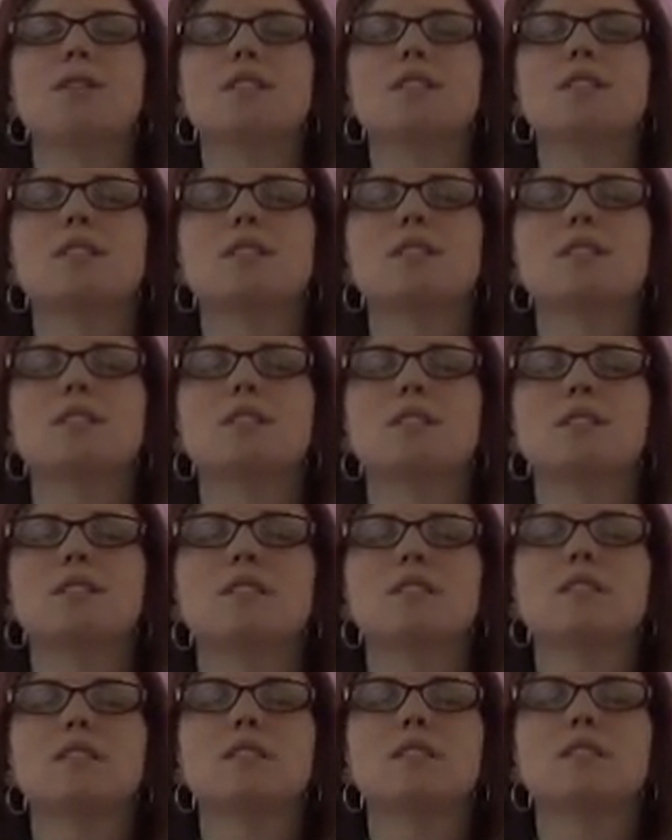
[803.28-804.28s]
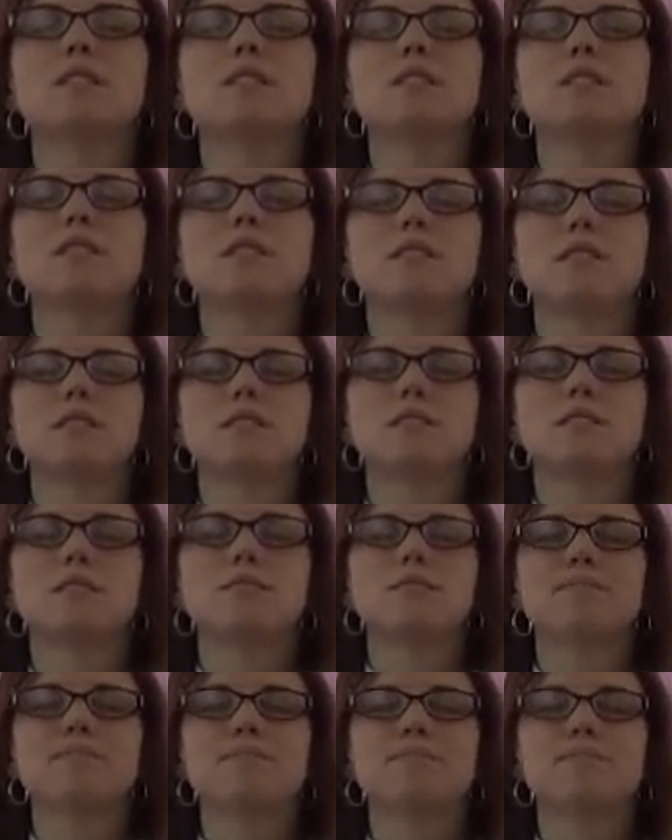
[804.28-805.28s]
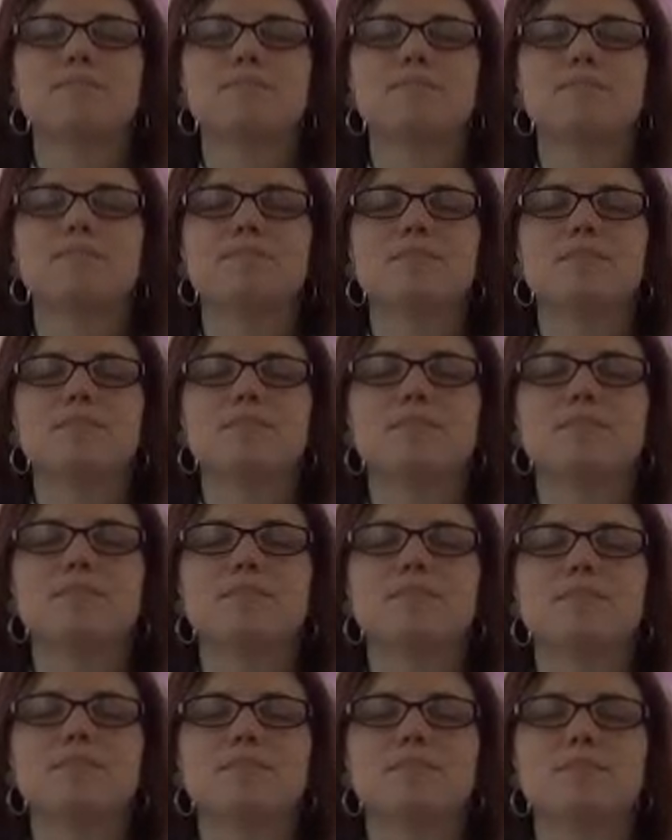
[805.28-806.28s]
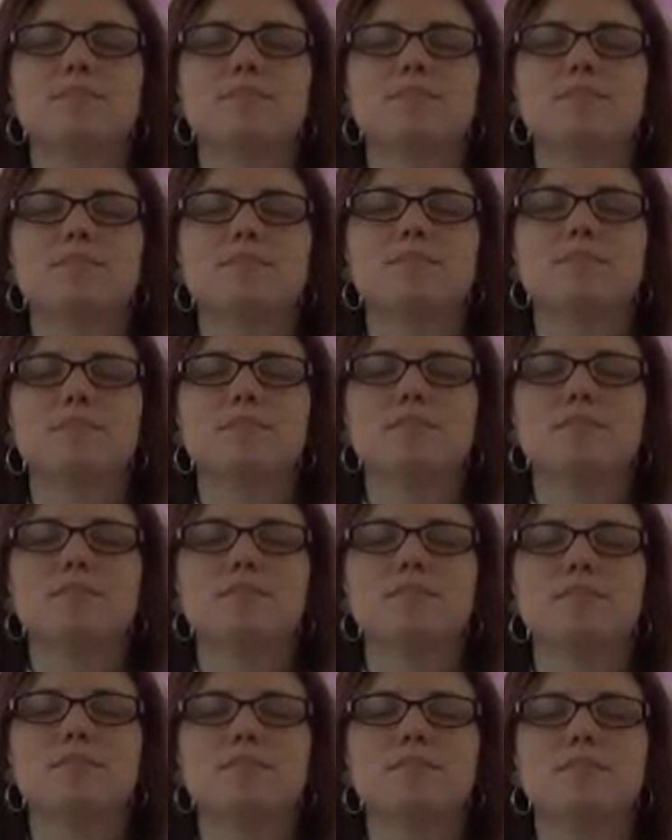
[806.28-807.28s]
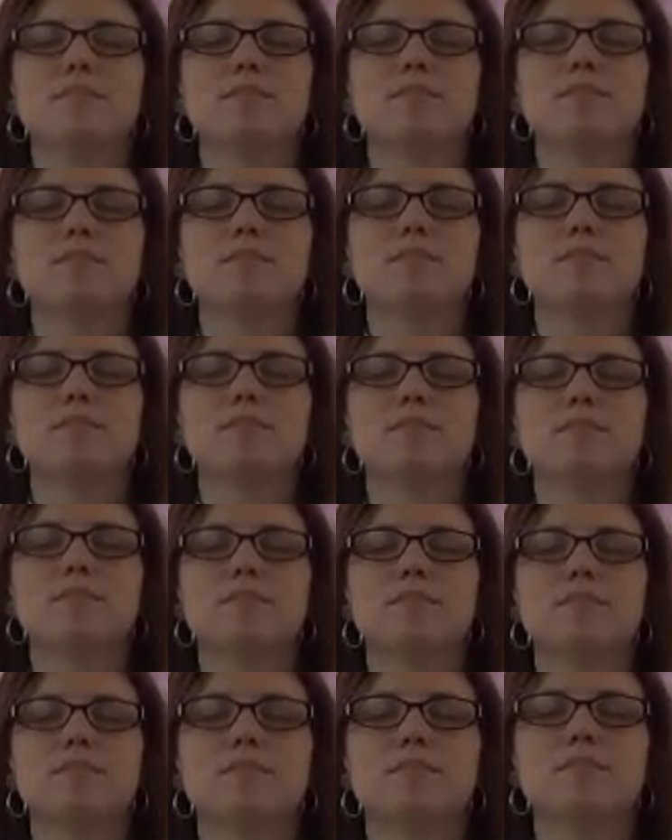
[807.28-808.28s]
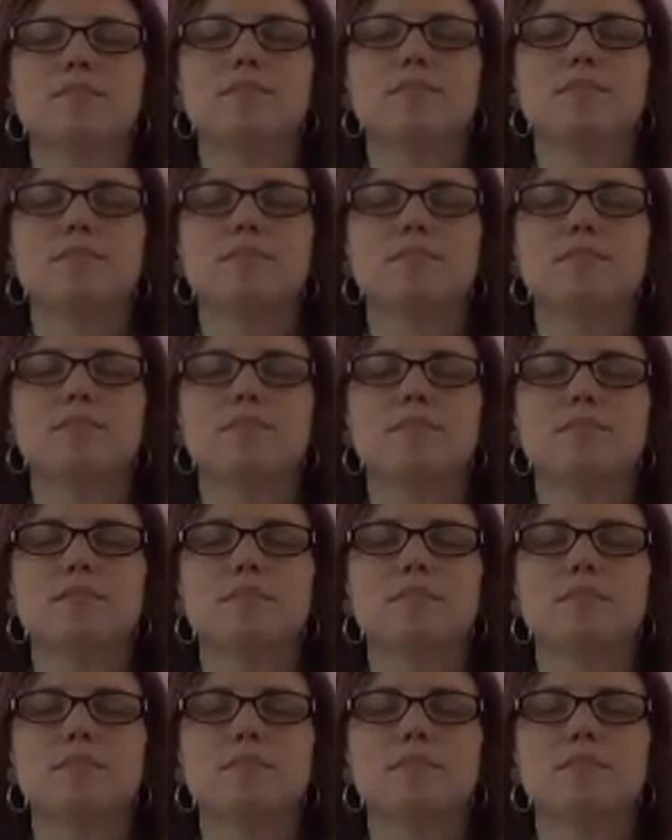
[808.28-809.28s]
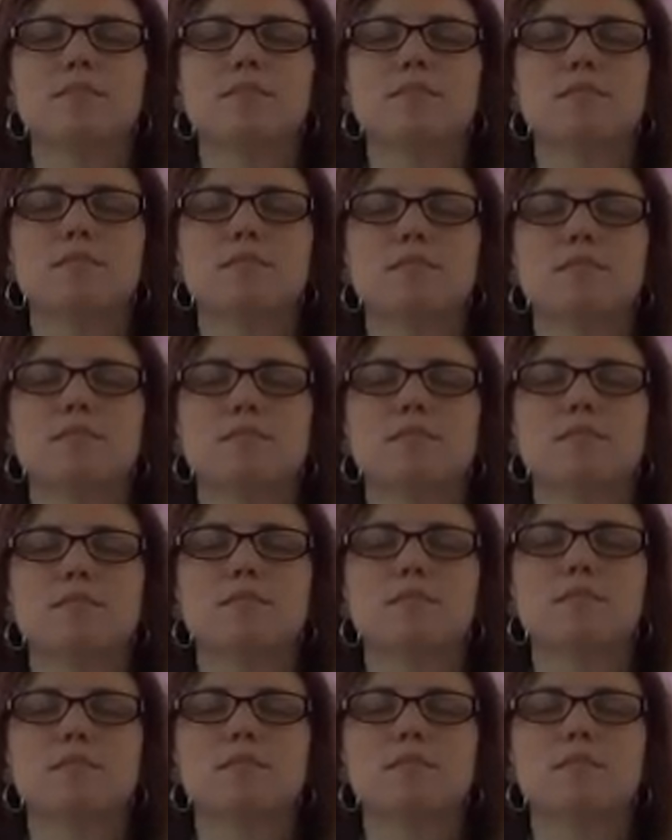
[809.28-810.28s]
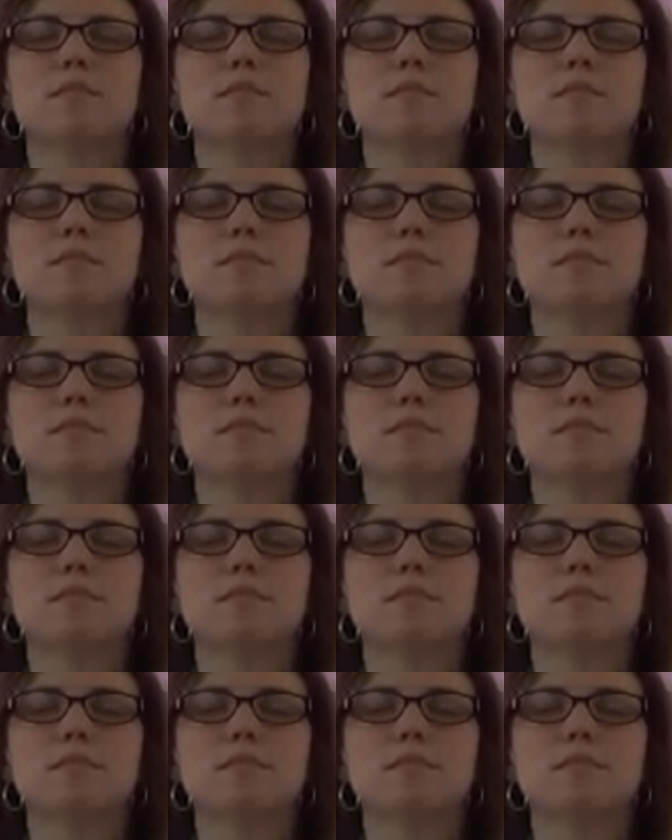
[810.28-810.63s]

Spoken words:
Nobody speaks.